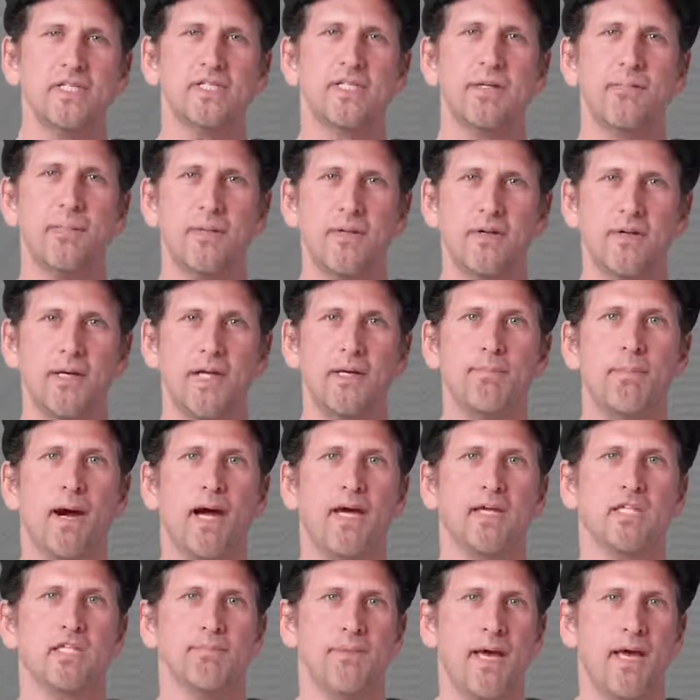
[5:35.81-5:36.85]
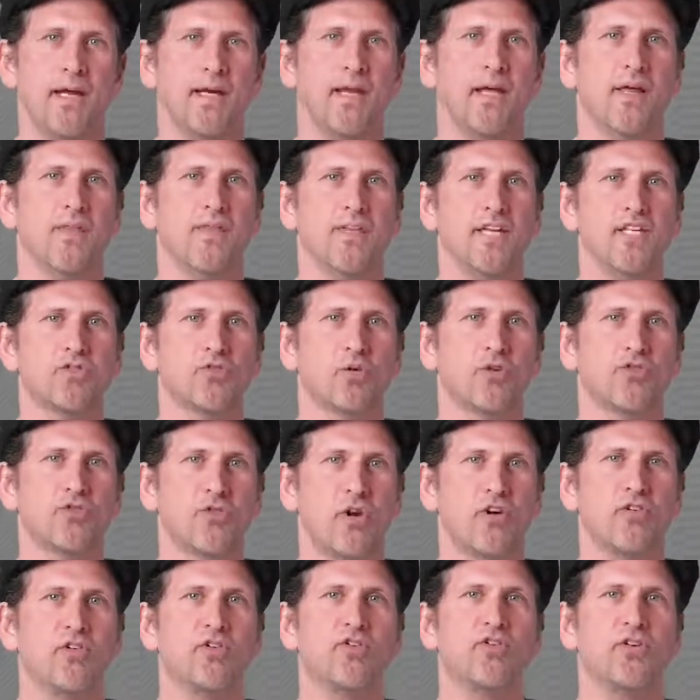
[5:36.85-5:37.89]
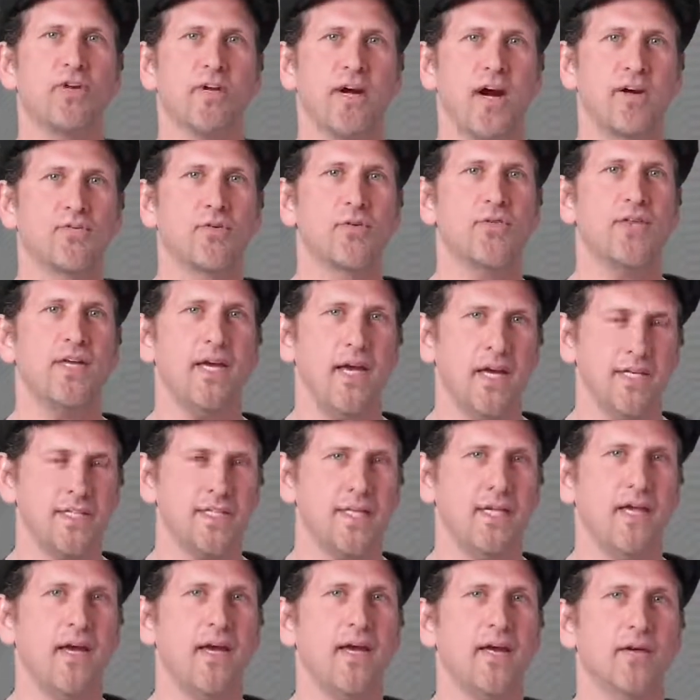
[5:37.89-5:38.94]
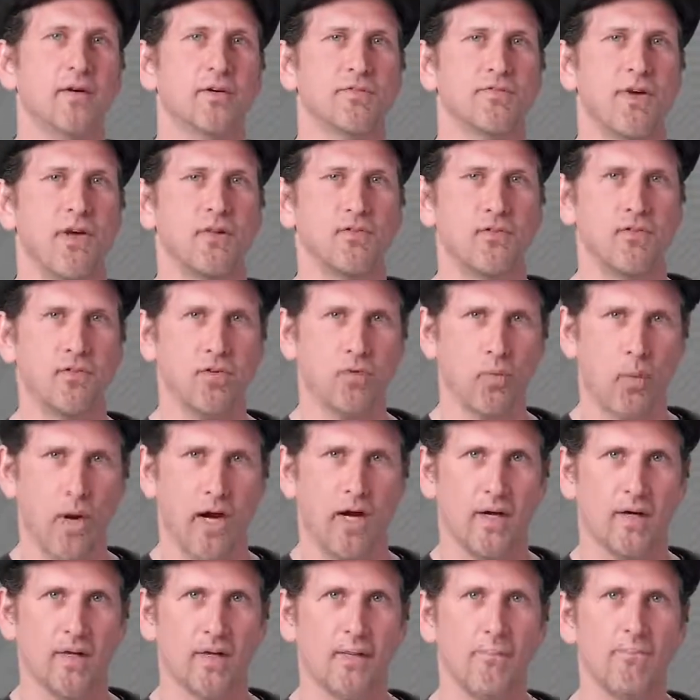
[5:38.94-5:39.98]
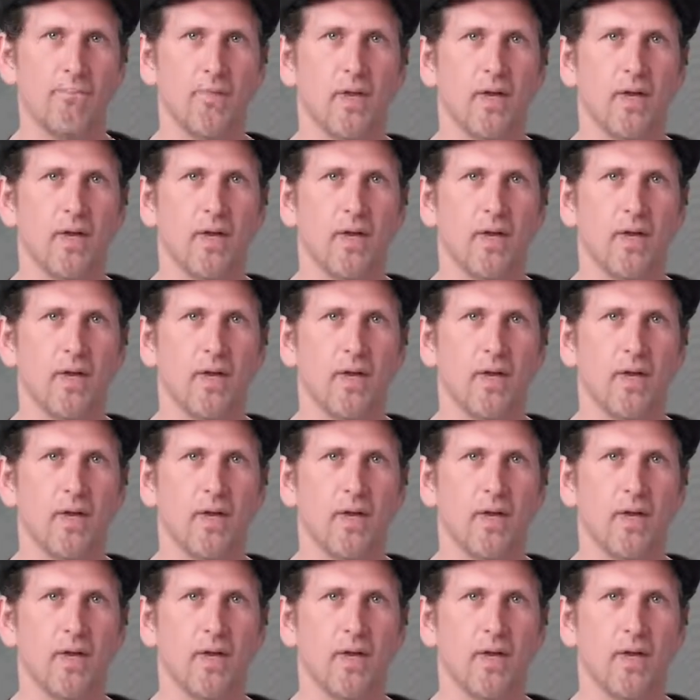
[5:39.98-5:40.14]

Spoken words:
stability by expanding these restrictions to cover the SDK interfaces as well.